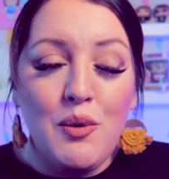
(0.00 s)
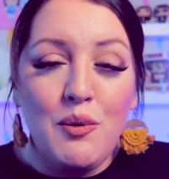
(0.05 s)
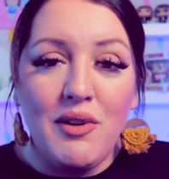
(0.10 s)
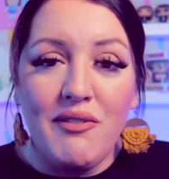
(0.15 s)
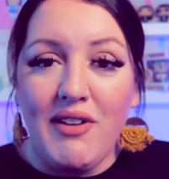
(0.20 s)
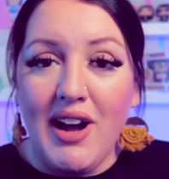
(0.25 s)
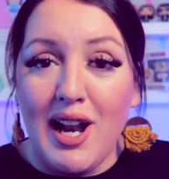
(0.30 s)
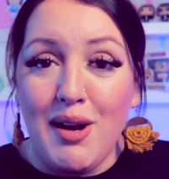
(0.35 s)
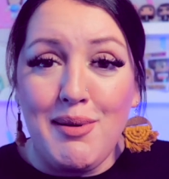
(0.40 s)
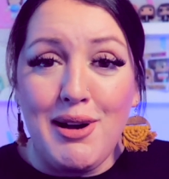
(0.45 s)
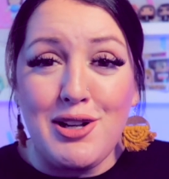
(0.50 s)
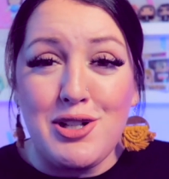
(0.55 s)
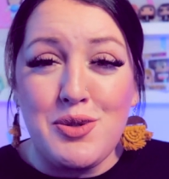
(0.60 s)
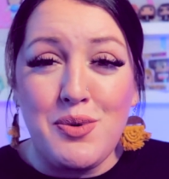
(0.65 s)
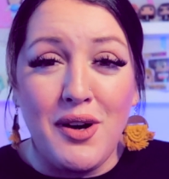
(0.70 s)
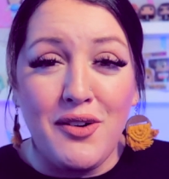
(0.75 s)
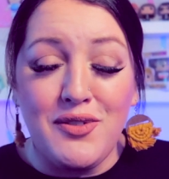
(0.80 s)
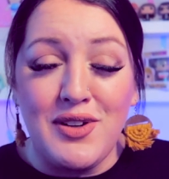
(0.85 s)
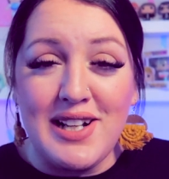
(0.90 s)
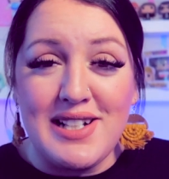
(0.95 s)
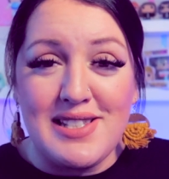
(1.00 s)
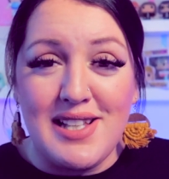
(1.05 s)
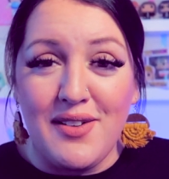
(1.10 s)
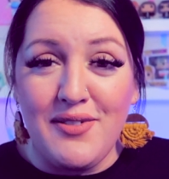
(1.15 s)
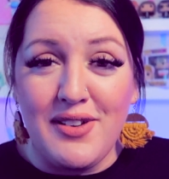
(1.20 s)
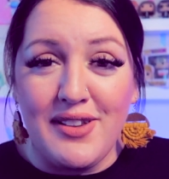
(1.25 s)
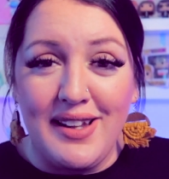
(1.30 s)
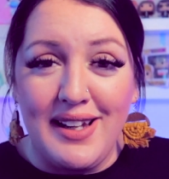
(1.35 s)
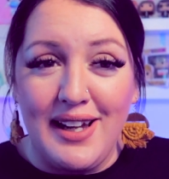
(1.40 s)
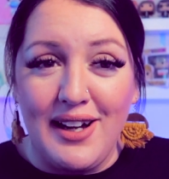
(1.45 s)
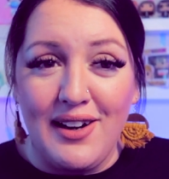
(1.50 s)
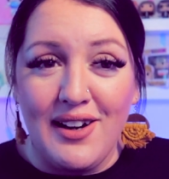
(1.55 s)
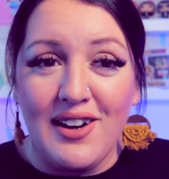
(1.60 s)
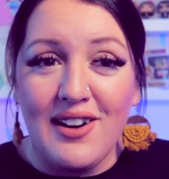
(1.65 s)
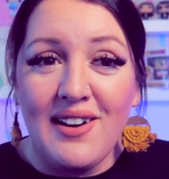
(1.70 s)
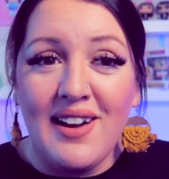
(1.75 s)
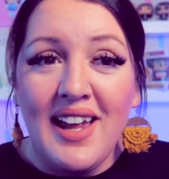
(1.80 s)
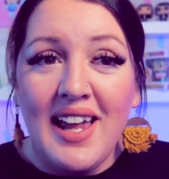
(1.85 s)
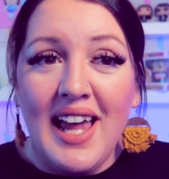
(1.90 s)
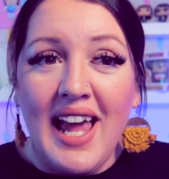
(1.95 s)
We've got about 12 weeks left of the
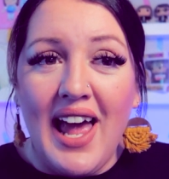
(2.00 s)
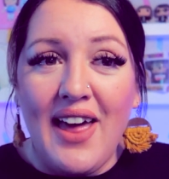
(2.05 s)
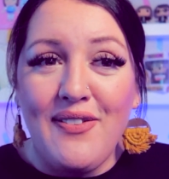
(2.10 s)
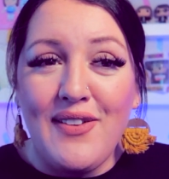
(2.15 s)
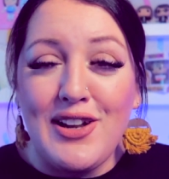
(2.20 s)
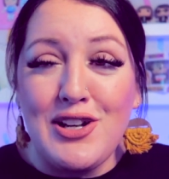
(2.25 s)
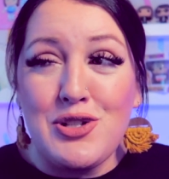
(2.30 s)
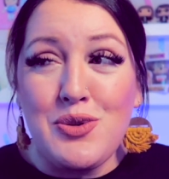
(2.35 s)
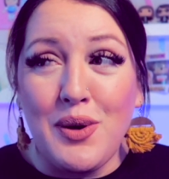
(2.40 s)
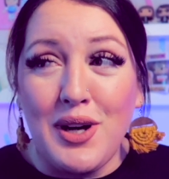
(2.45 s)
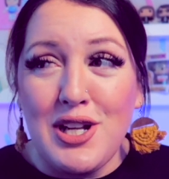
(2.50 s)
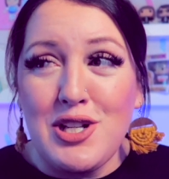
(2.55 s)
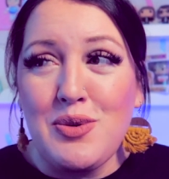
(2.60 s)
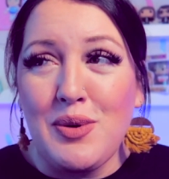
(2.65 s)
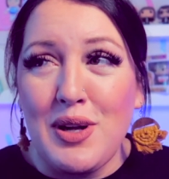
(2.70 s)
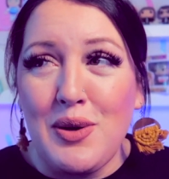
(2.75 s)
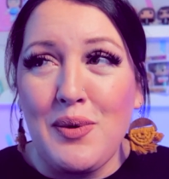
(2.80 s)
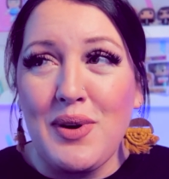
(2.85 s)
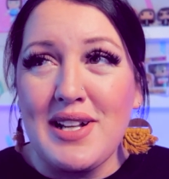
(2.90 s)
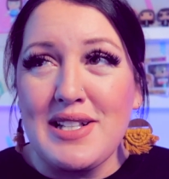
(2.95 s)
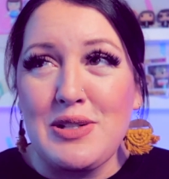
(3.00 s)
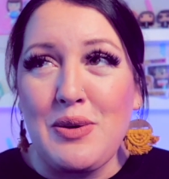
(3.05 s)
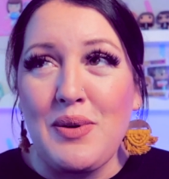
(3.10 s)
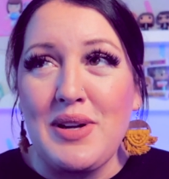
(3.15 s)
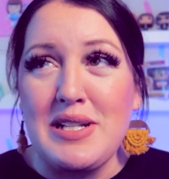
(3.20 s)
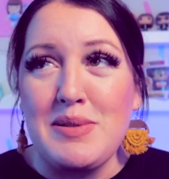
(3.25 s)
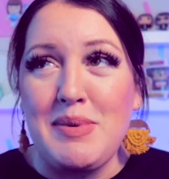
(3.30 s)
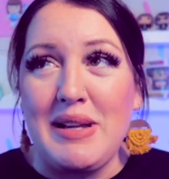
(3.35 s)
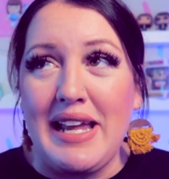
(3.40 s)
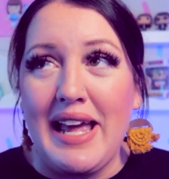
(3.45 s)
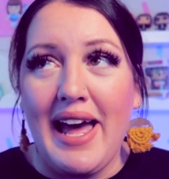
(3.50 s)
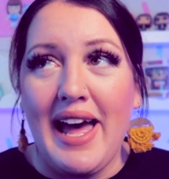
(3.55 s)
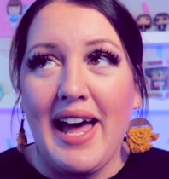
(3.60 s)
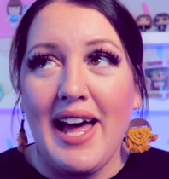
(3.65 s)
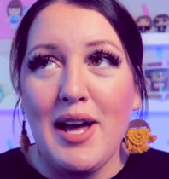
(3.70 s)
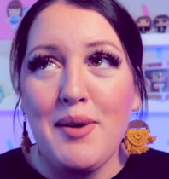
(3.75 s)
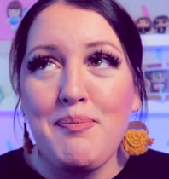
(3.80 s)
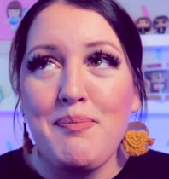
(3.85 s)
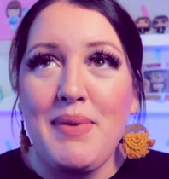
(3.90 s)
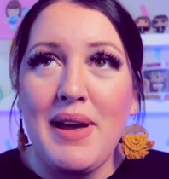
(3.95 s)
year, and then 2021 is going to be
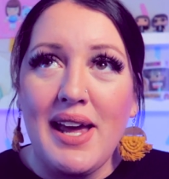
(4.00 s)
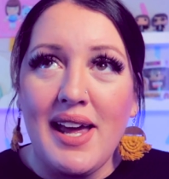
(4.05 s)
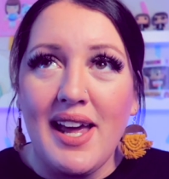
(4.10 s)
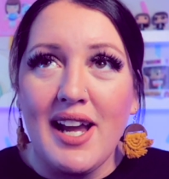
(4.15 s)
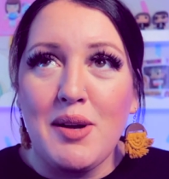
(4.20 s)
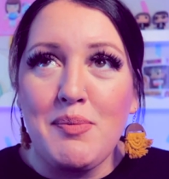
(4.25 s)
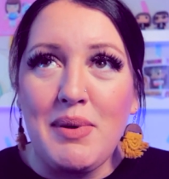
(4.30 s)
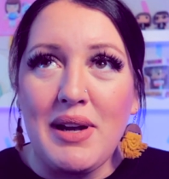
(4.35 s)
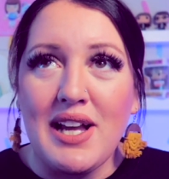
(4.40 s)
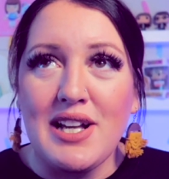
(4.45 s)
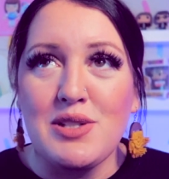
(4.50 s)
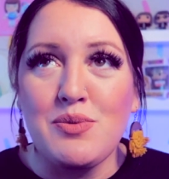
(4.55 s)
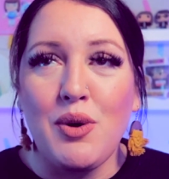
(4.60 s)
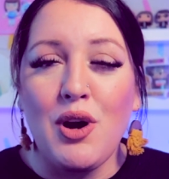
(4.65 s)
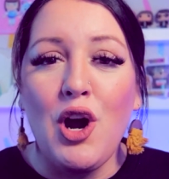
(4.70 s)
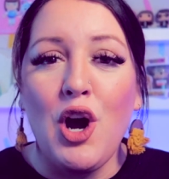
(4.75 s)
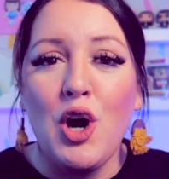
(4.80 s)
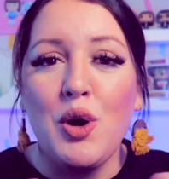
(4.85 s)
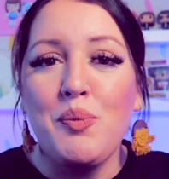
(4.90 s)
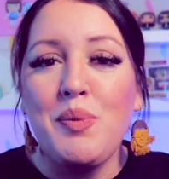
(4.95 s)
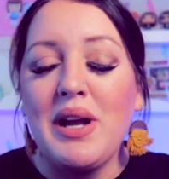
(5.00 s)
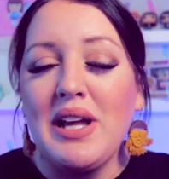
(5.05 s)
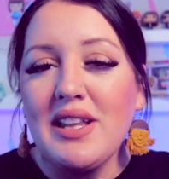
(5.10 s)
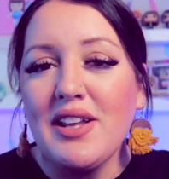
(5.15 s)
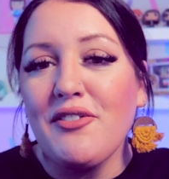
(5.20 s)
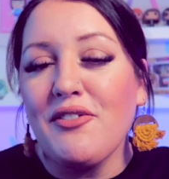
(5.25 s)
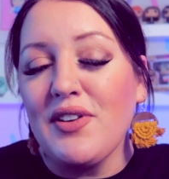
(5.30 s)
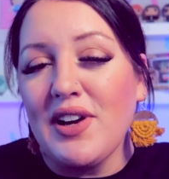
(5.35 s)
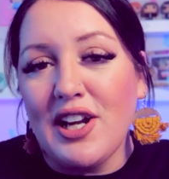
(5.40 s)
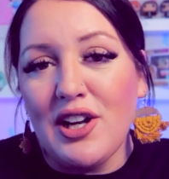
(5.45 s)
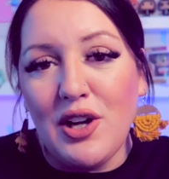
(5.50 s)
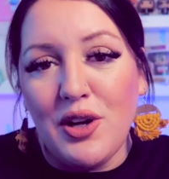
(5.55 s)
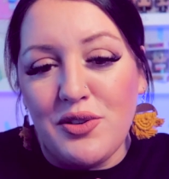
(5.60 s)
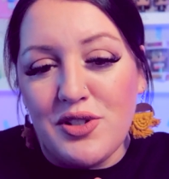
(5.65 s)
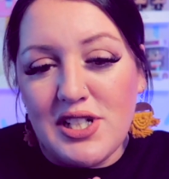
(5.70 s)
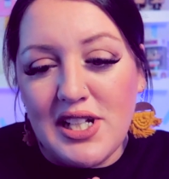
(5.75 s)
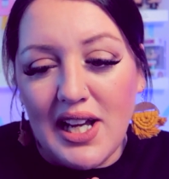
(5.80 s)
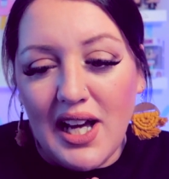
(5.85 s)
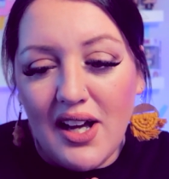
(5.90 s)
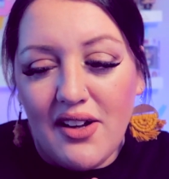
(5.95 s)
epic because we're hoping that freaking
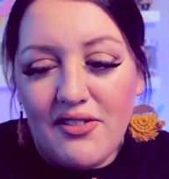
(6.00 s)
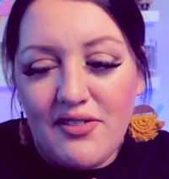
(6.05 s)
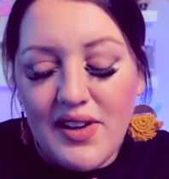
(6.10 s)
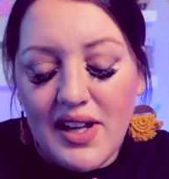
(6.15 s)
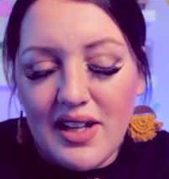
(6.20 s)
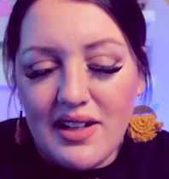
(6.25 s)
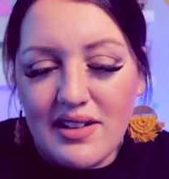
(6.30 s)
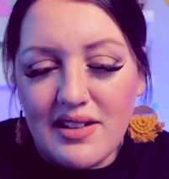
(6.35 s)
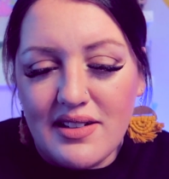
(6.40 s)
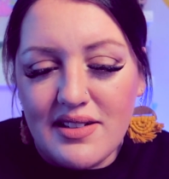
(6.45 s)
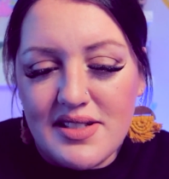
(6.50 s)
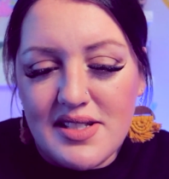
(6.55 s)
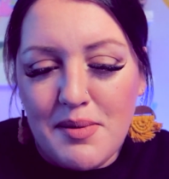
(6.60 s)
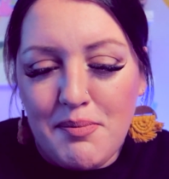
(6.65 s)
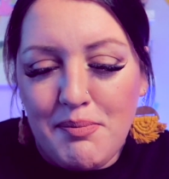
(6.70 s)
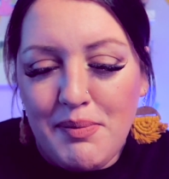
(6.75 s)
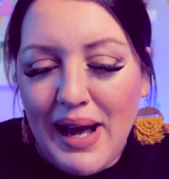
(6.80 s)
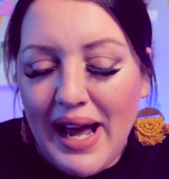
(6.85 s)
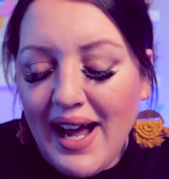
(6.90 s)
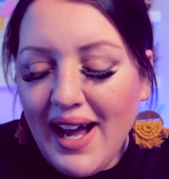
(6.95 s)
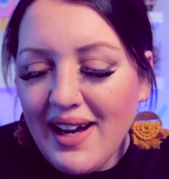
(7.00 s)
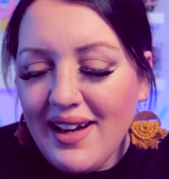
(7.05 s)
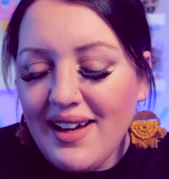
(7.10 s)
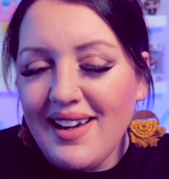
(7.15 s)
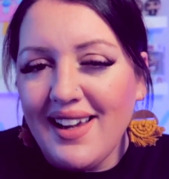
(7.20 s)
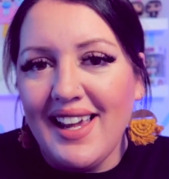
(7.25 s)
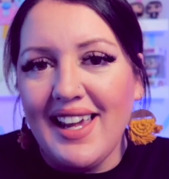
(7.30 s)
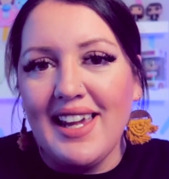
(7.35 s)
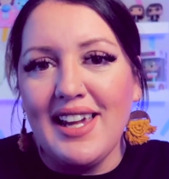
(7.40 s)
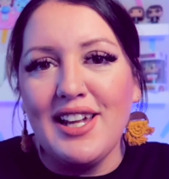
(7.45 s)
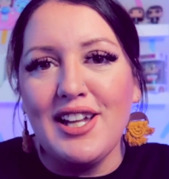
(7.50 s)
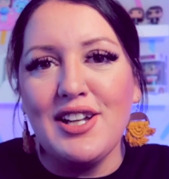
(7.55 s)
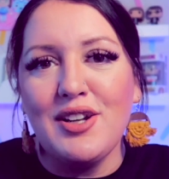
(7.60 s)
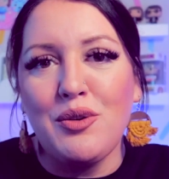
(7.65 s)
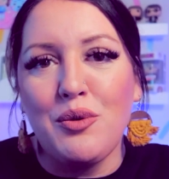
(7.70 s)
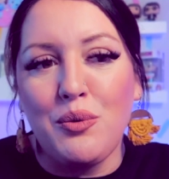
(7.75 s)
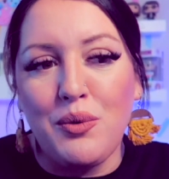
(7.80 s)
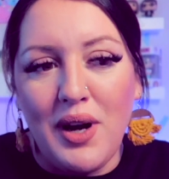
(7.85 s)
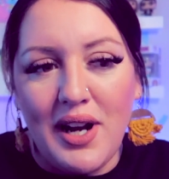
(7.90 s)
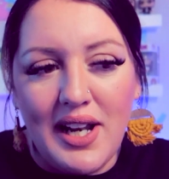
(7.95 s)
OTF is back
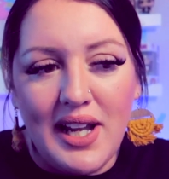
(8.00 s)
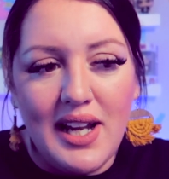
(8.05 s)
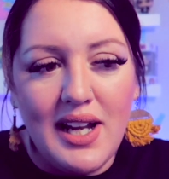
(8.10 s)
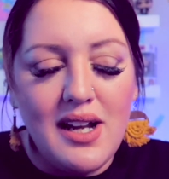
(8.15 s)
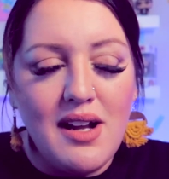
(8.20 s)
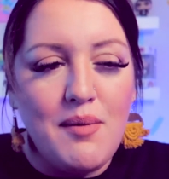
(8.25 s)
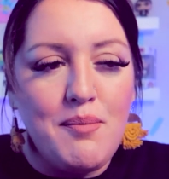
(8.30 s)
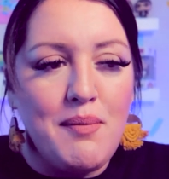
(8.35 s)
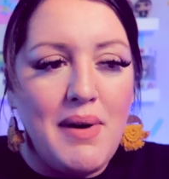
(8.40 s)
in running.